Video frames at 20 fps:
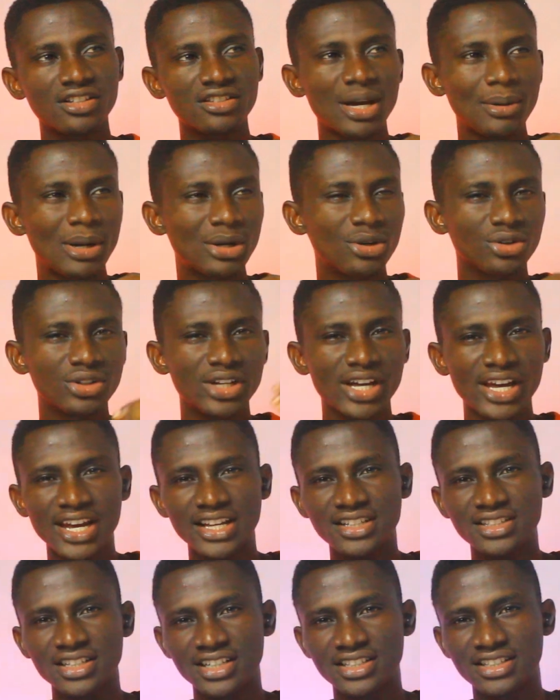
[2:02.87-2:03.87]
Snapdragon
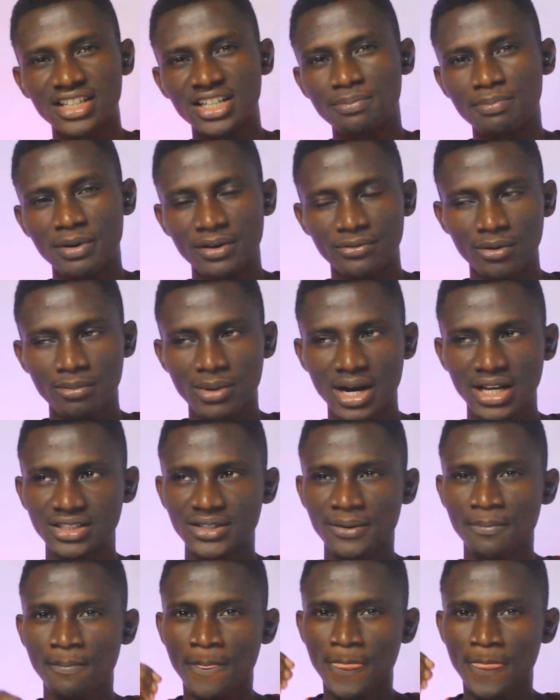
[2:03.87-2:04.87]
eight eighty-eight performance